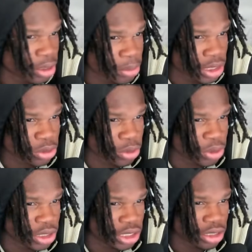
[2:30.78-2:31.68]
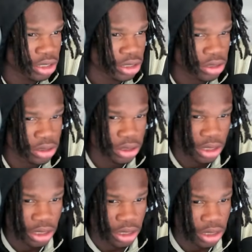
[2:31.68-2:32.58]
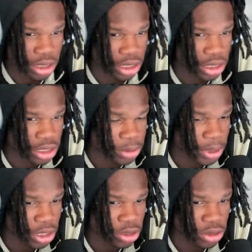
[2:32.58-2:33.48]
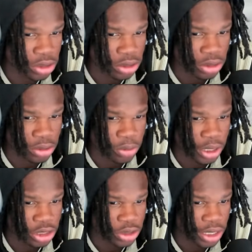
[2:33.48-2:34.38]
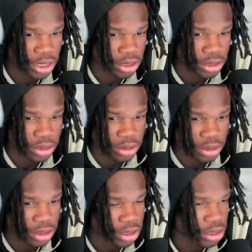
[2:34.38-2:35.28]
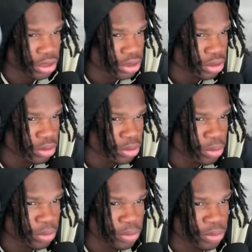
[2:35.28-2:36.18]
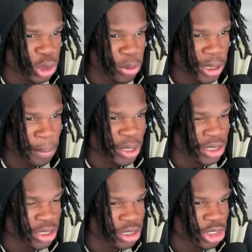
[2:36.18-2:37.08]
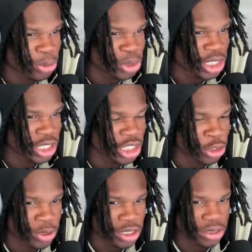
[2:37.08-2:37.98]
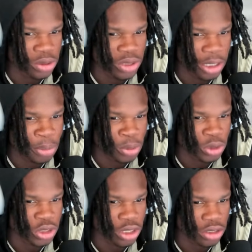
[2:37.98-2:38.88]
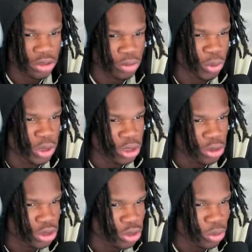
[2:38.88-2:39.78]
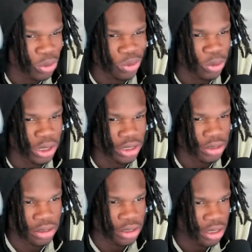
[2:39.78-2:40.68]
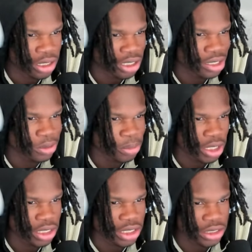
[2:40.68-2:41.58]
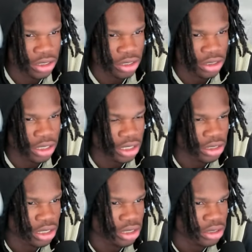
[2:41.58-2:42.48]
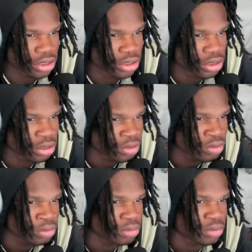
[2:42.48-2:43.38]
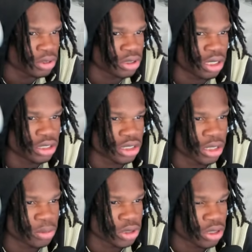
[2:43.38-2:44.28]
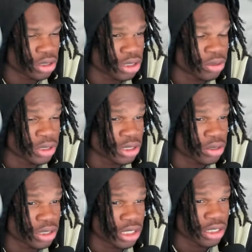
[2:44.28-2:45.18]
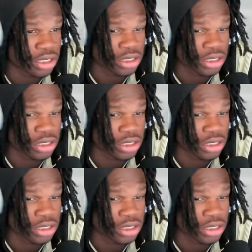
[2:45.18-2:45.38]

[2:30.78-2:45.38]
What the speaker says: But that's what we needed, though. Had to get us back on the right track. And nobody pay attention to the media anyways. We let people talk when we lose or when we win. It doesn't bother us. It doesn't get to us. So I just let them talk. I really don't care.